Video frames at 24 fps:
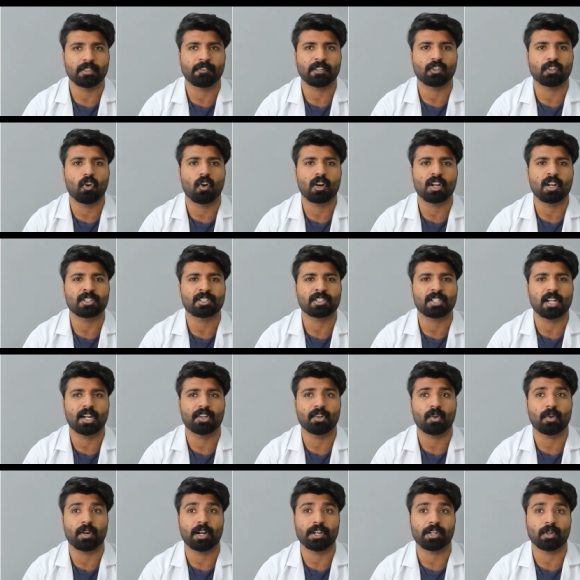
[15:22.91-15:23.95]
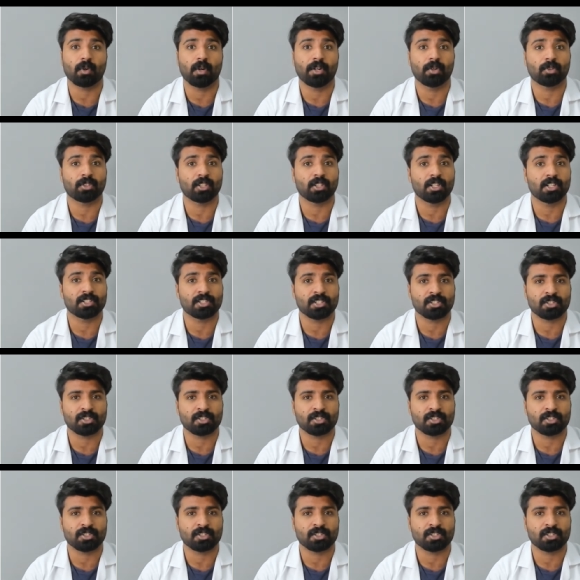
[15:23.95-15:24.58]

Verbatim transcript: if it got inside your reticular endothelial